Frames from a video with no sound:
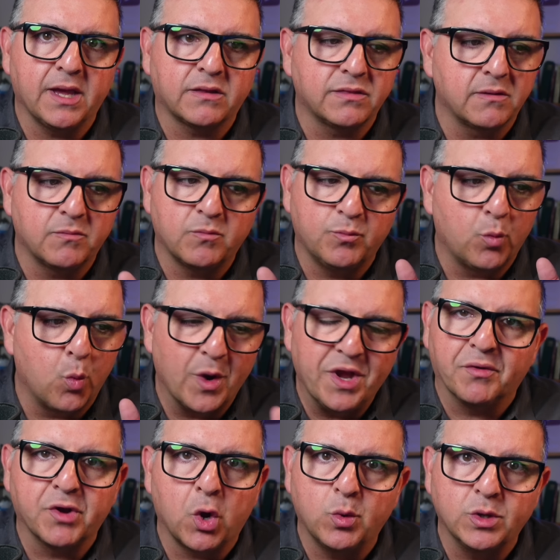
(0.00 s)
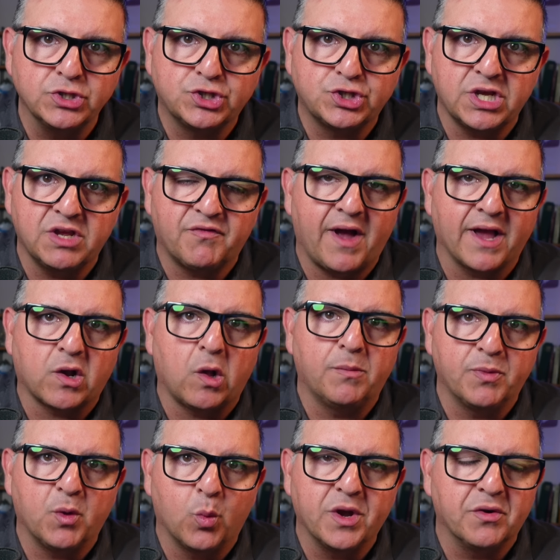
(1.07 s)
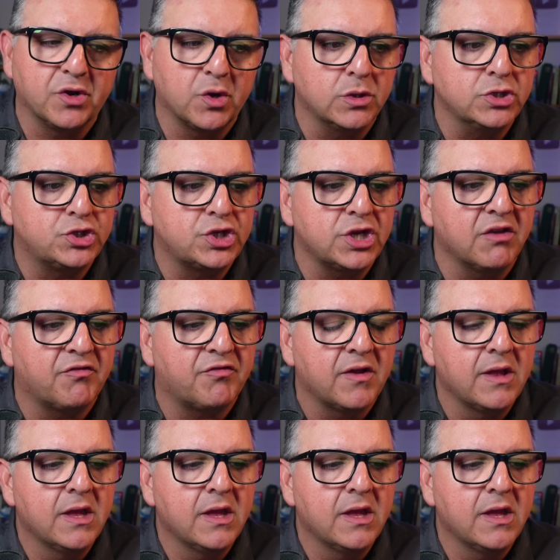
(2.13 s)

the weirdo in chief. I call him the weirdo in chief.